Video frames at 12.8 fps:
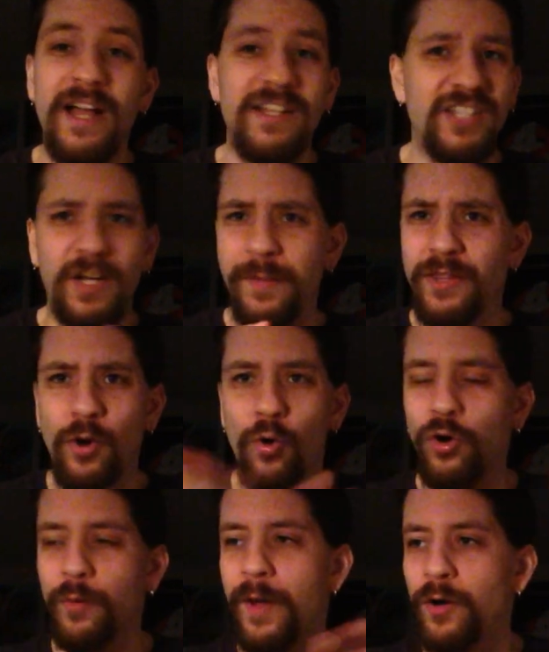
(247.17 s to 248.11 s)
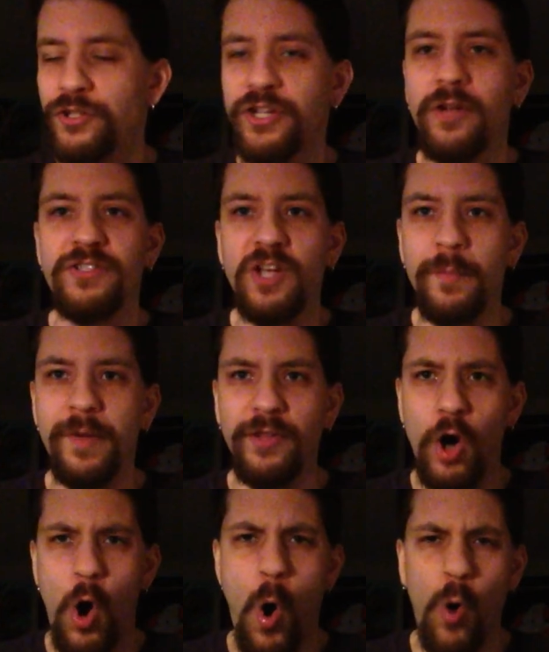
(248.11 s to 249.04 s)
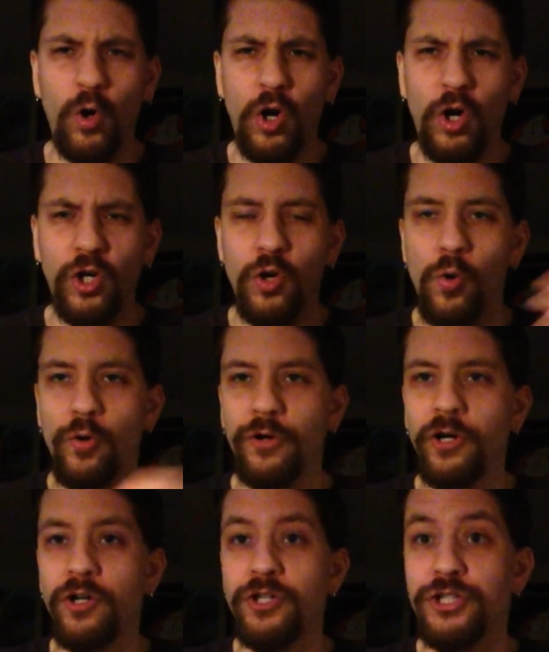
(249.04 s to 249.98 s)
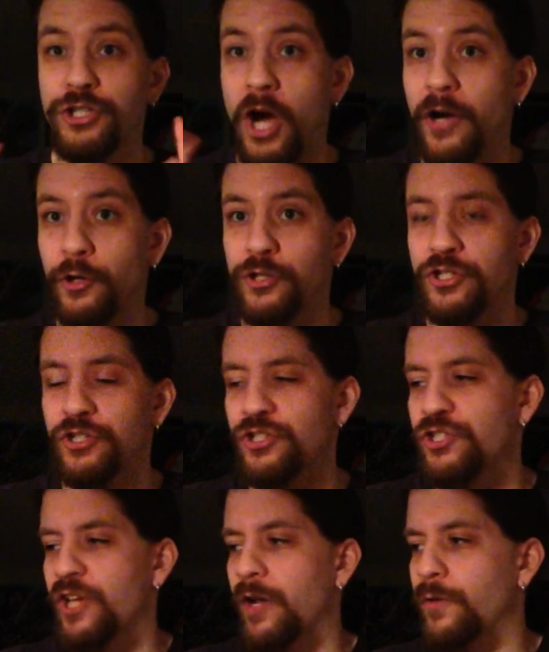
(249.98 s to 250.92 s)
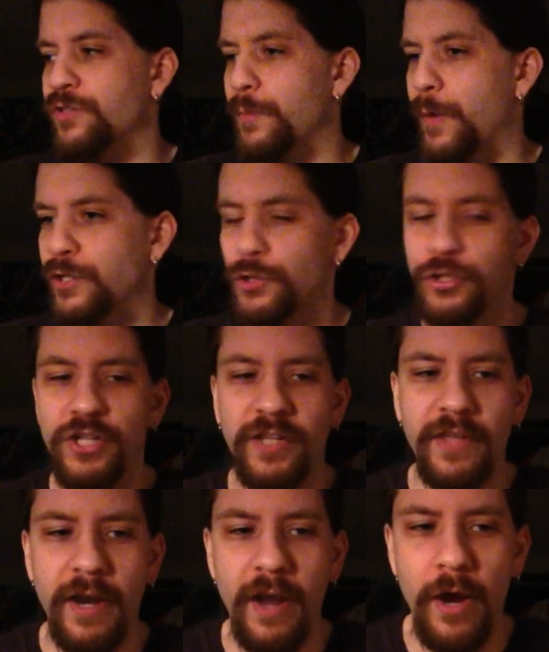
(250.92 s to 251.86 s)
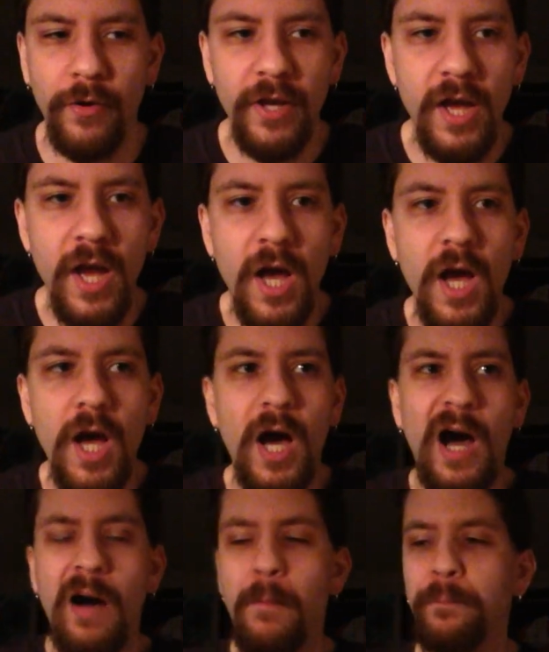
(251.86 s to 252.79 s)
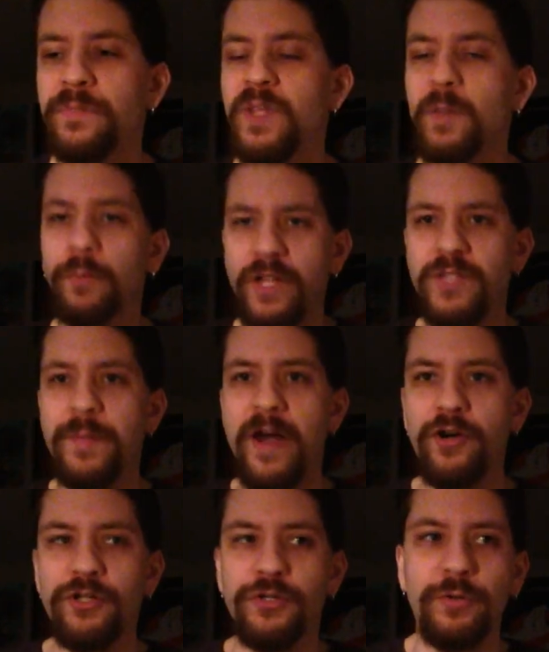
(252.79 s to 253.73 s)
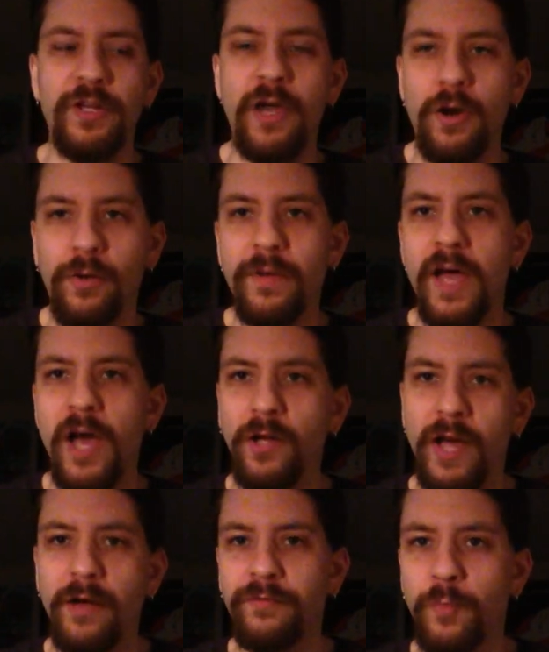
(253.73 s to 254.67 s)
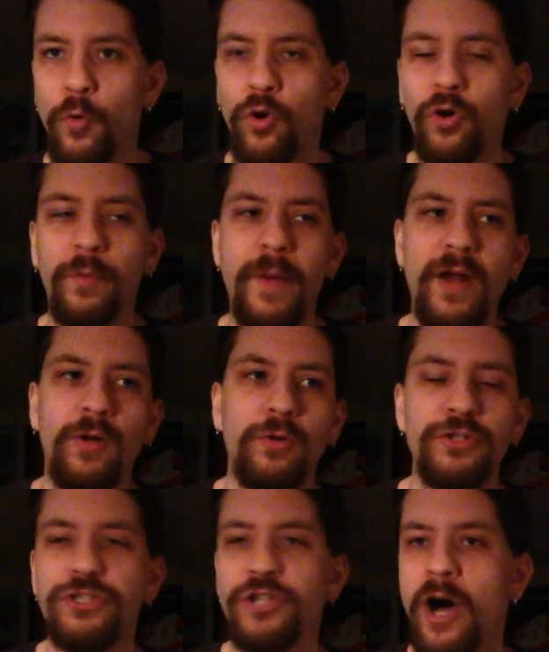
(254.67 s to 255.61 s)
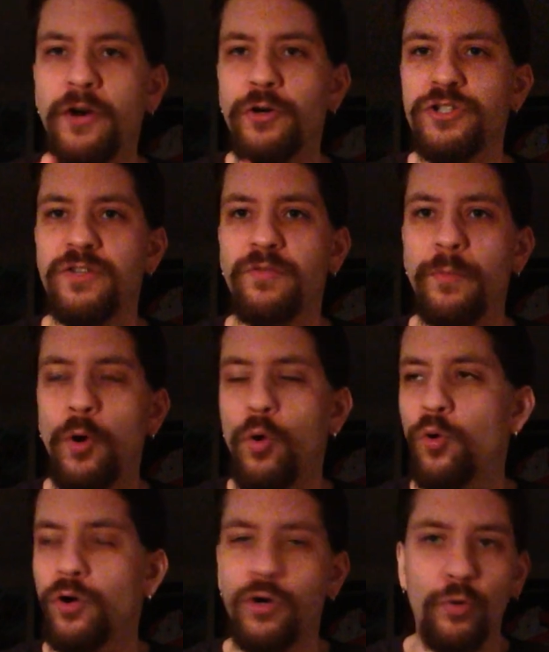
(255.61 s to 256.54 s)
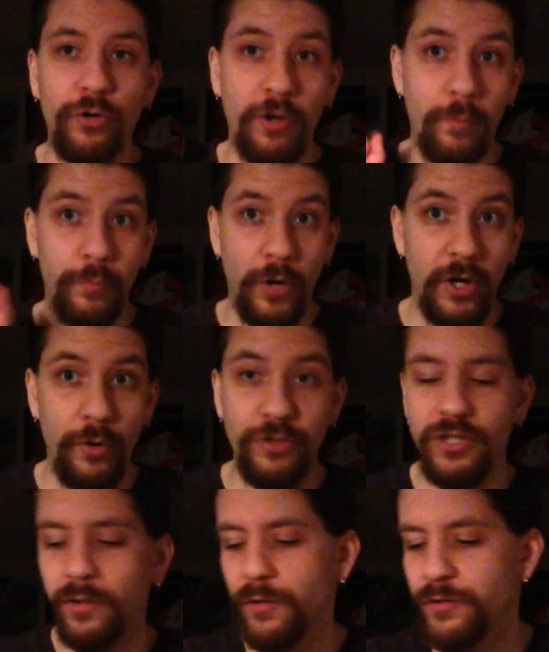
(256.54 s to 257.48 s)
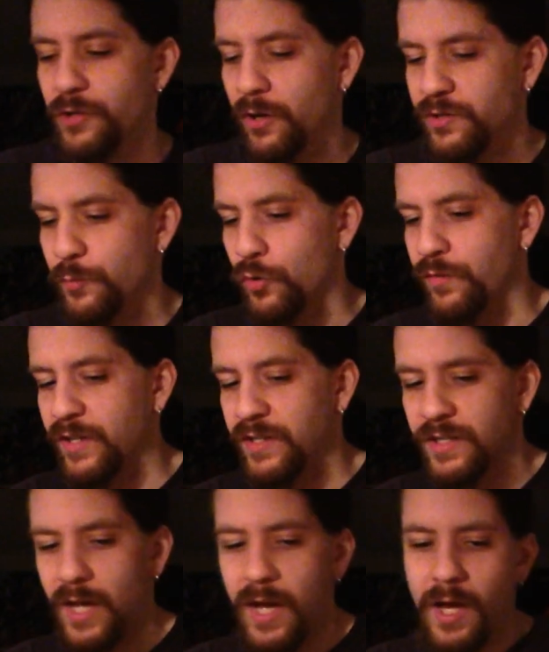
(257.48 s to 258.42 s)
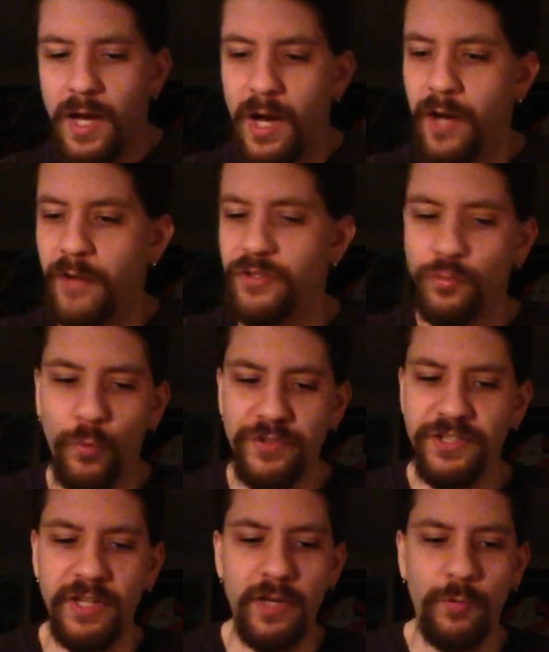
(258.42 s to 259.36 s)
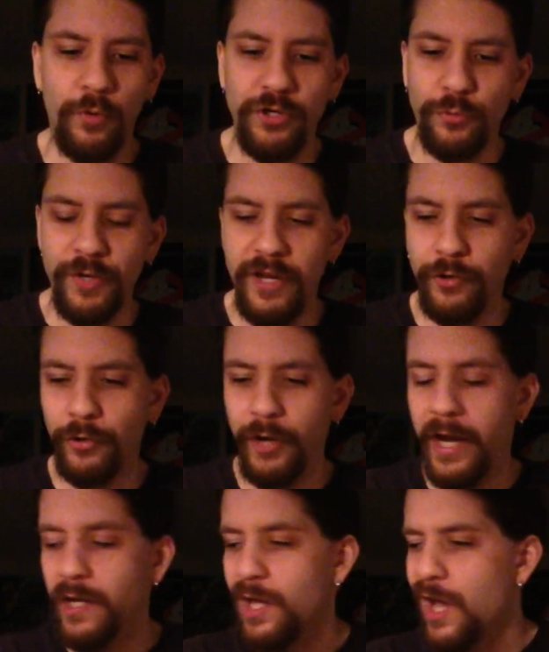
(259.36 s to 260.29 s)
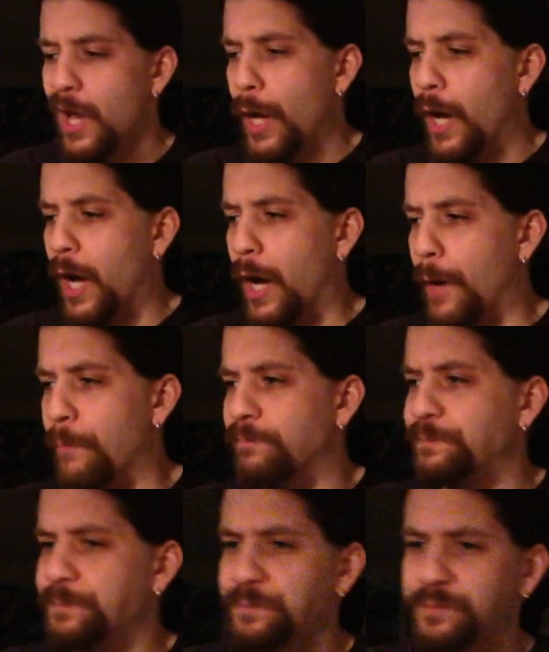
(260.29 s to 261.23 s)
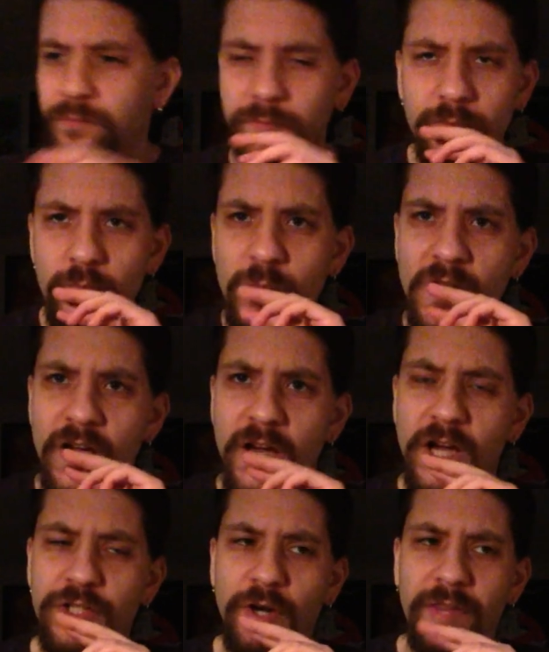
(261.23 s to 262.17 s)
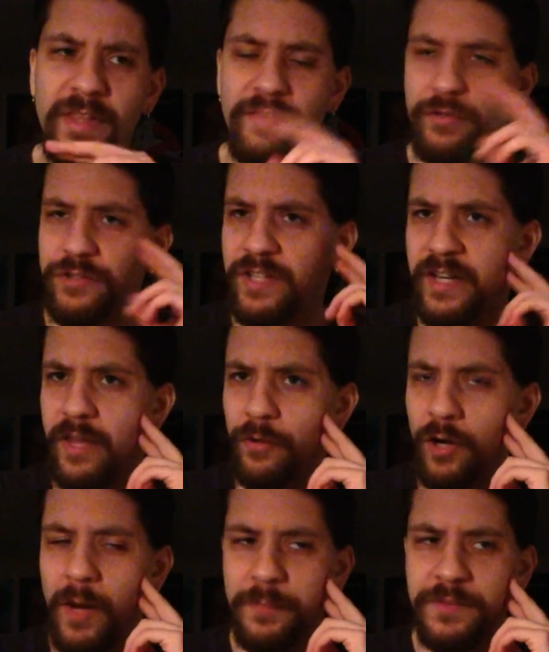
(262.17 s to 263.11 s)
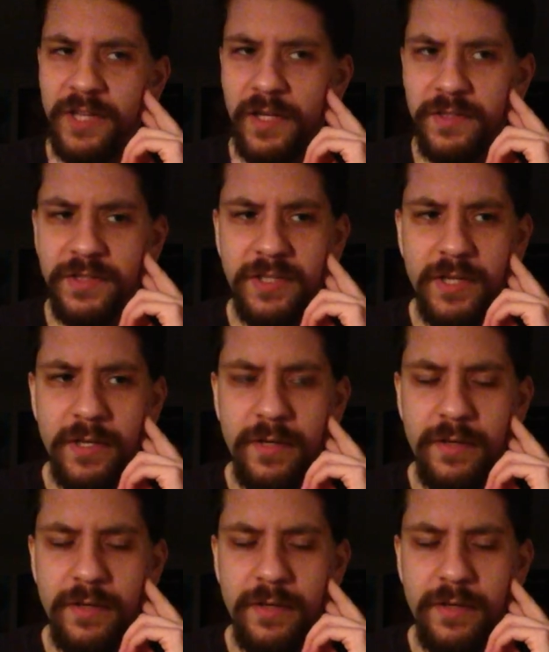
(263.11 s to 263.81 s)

It's not going to be on the Horror Metal channel. It's going to be on the Horror Corner, Sean Erschen's channel. So make sure you check that out. Um, the Blood Spattered Trio: Hellhound from Horror Metal, Sean Erschen from the Horror Corner, and Bronco Juggalo Talks Movies. Uh, just once again, wanted to reiterate. Um, I'm trying to think if there's any other updates.